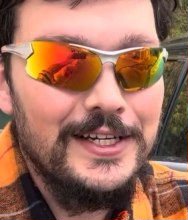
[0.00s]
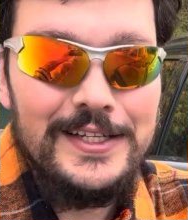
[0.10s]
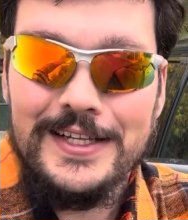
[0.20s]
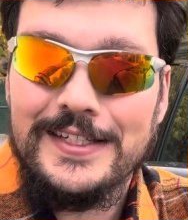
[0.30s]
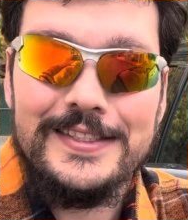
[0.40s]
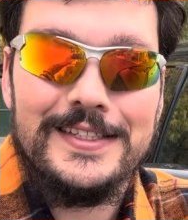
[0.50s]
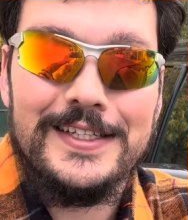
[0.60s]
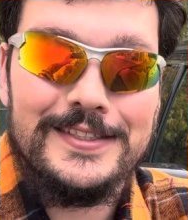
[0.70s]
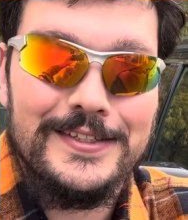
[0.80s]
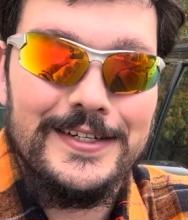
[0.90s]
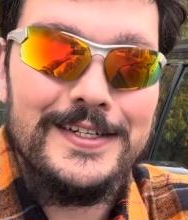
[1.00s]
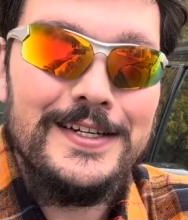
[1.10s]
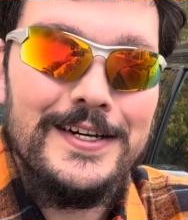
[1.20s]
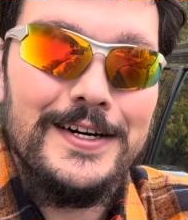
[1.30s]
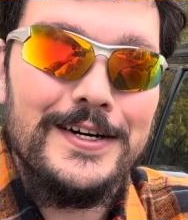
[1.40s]
that's great.
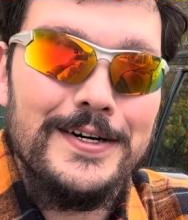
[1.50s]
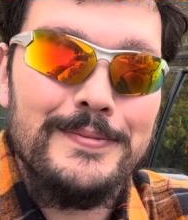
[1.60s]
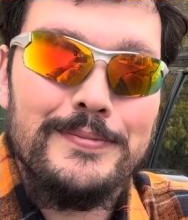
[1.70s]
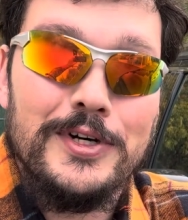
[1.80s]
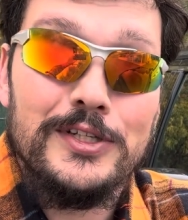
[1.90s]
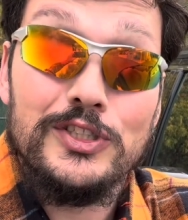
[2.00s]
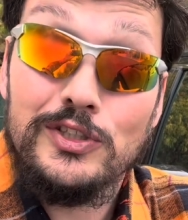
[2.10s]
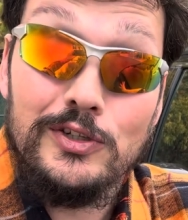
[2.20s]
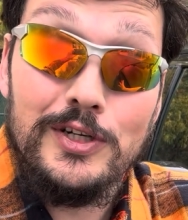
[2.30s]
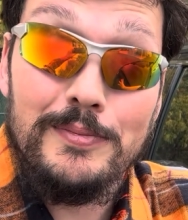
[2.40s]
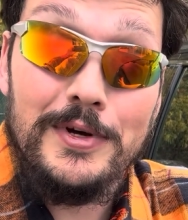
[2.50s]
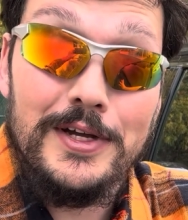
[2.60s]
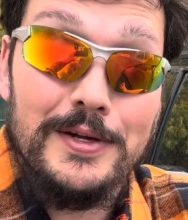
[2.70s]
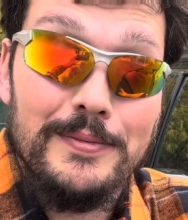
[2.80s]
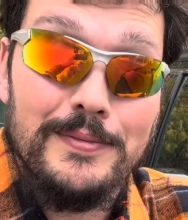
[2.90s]
But just loaded up
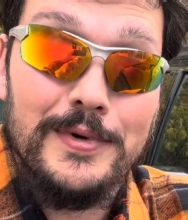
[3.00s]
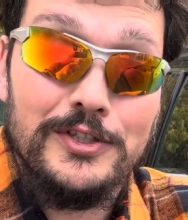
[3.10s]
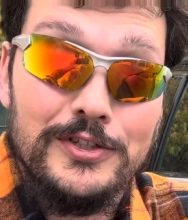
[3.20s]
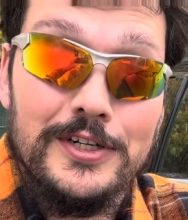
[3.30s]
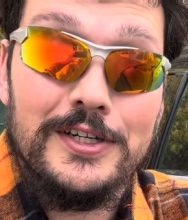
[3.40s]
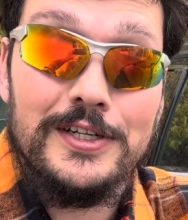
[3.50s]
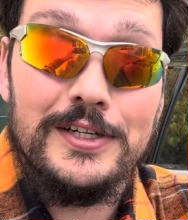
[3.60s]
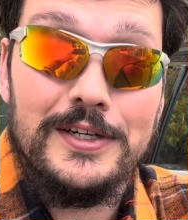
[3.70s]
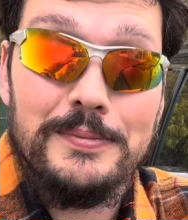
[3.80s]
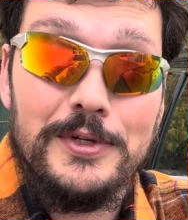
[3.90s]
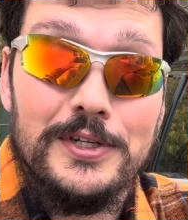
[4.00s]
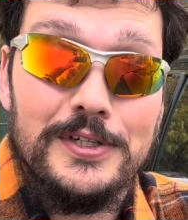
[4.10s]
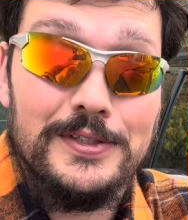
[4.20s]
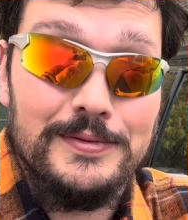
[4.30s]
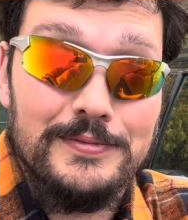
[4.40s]
my truck, and I'm
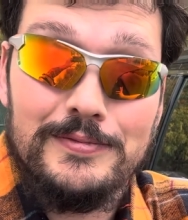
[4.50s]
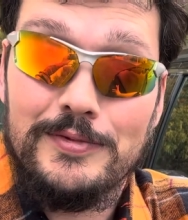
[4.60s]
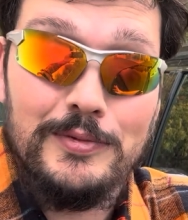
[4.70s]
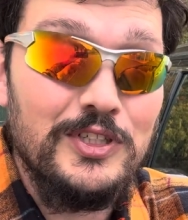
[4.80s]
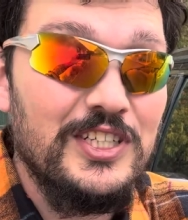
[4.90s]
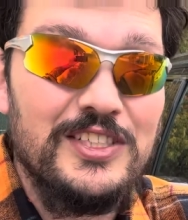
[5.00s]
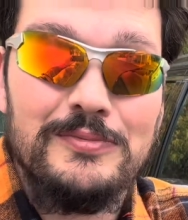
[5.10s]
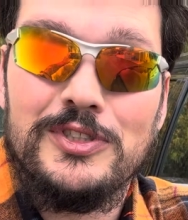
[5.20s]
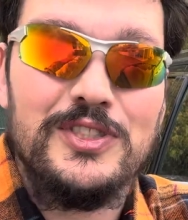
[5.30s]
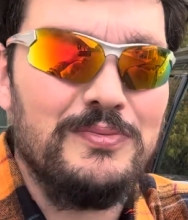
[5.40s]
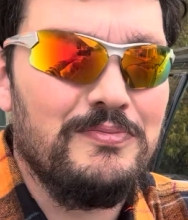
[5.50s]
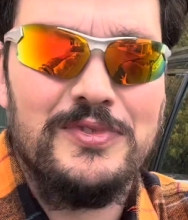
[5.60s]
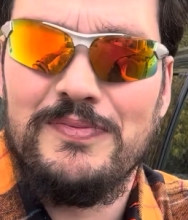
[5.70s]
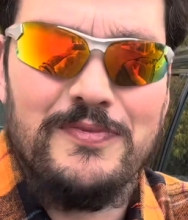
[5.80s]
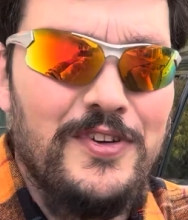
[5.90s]
gonna take some
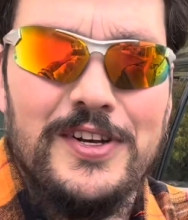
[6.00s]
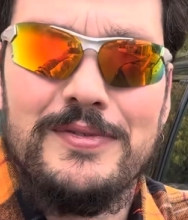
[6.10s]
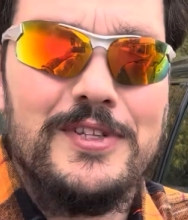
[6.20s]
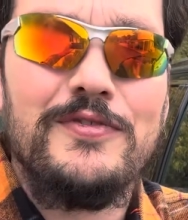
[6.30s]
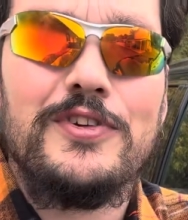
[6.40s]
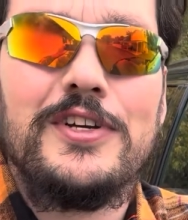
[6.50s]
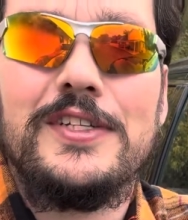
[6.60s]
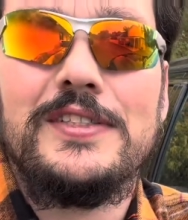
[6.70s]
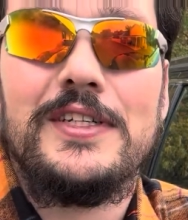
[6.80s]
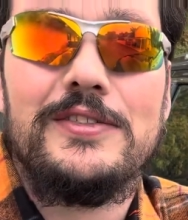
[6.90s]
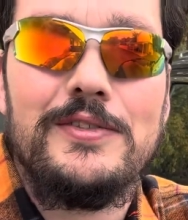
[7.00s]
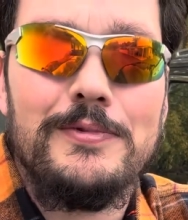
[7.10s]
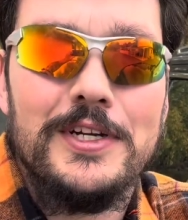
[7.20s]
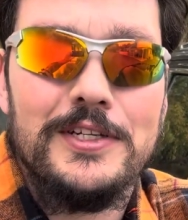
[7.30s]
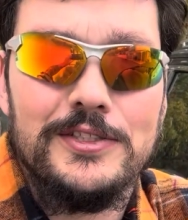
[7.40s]
fun different guns out to the
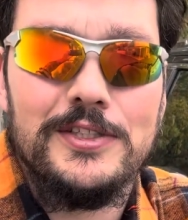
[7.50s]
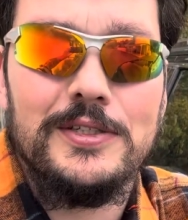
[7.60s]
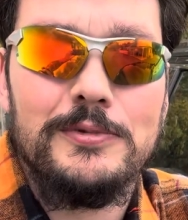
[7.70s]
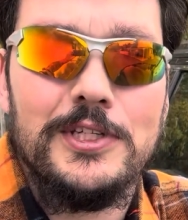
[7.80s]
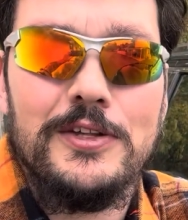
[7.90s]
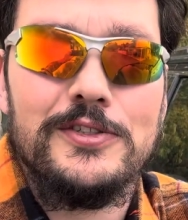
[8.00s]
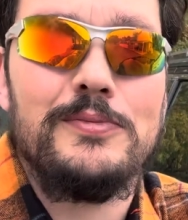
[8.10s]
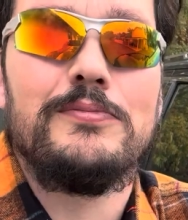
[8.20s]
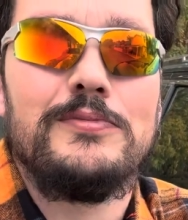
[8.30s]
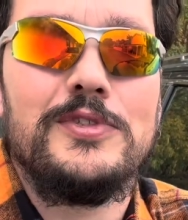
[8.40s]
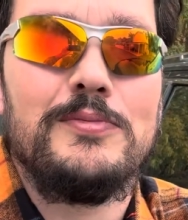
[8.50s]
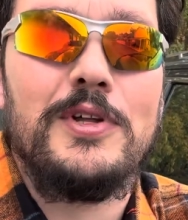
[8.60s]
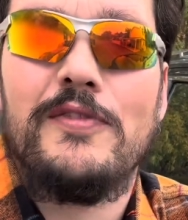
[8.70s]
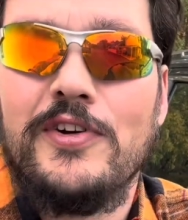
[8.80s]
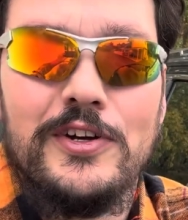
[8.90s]
range. Put together some
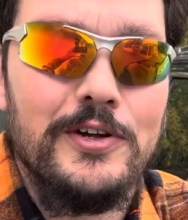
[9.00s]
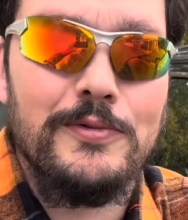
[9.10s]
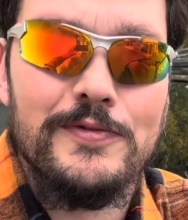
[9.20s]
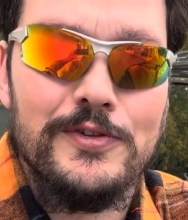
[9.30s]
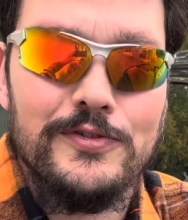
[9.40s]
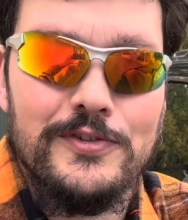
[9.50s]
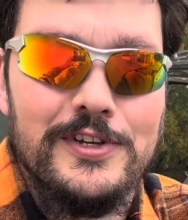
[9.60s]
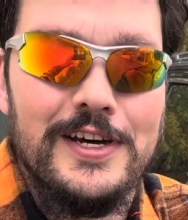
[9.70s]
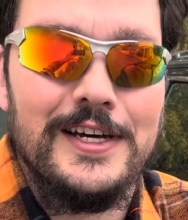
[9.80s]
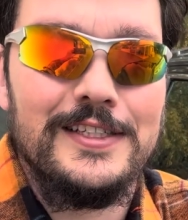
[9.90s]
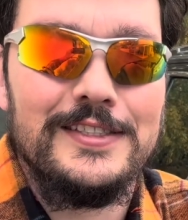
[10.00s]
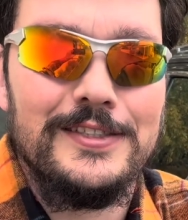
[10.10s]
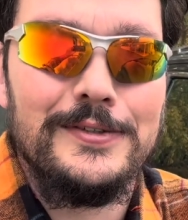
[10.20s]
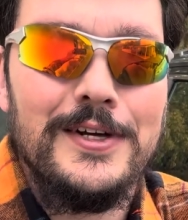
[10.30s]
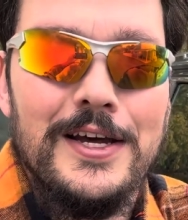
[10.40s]
live fire gun reviews for you guys.
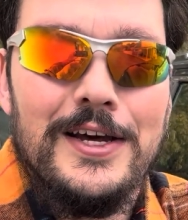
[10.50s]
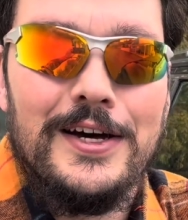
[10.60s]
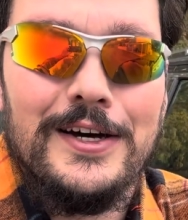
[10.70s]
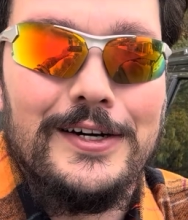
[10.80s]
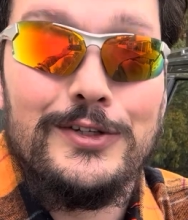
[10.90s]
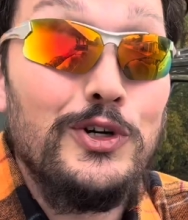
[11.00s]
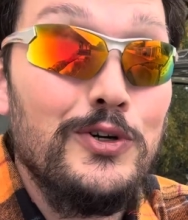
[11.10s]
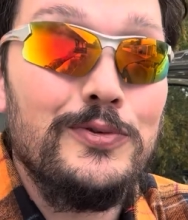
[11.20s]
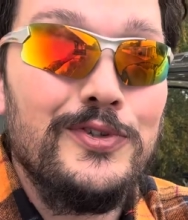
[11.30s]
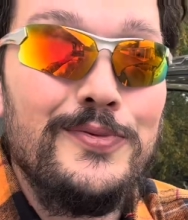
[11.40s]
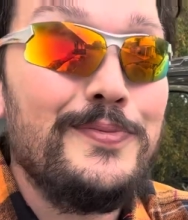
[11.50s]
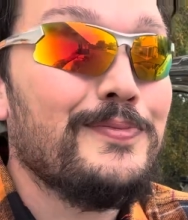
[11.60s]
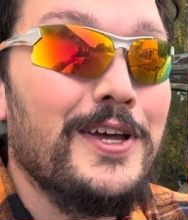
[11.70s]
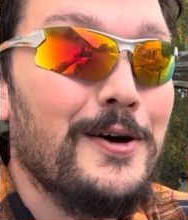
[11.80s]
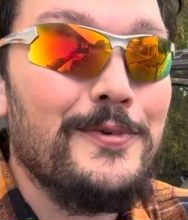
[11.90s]
So no
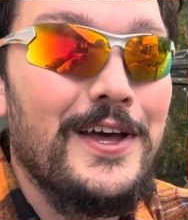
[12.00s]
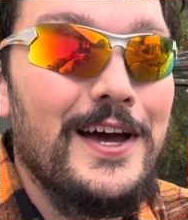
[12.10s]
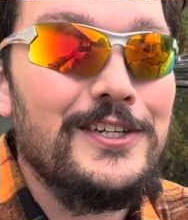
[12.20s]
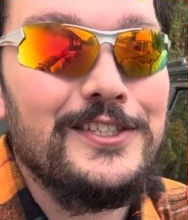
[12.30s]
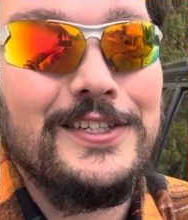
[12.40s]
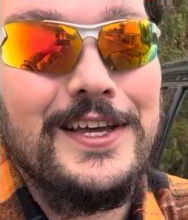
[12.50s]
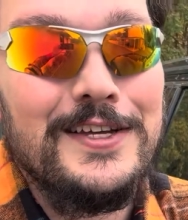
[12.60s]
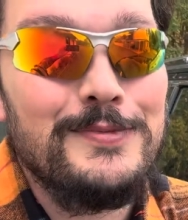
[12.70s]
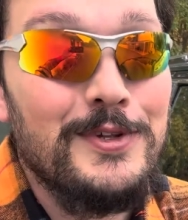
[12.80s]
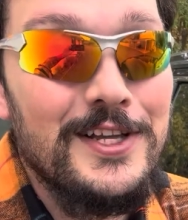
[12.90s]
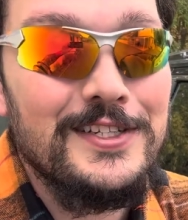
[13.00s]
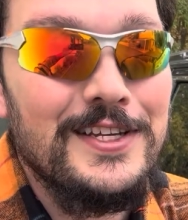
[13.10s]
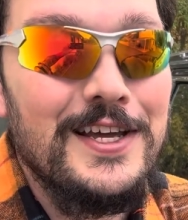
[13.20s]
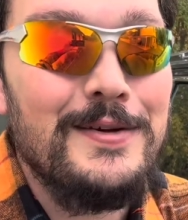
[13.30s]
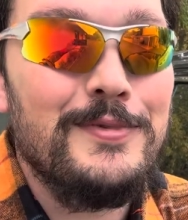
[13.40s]
cowboy action as planned
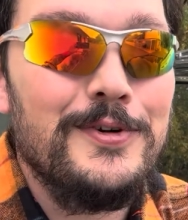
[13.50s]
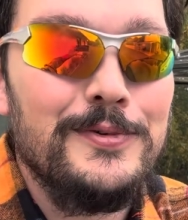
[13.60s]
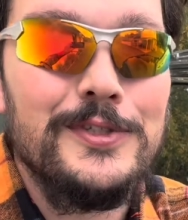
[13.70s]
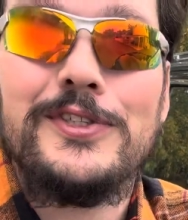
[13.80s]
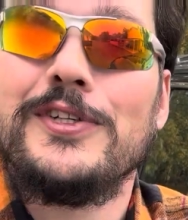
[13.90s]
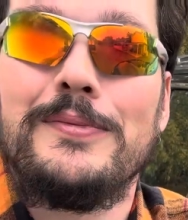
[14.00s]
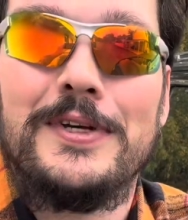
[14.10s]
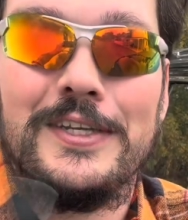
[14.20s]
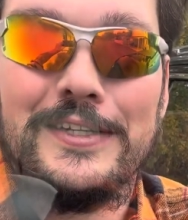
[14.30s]
today, but we're still gonna make it a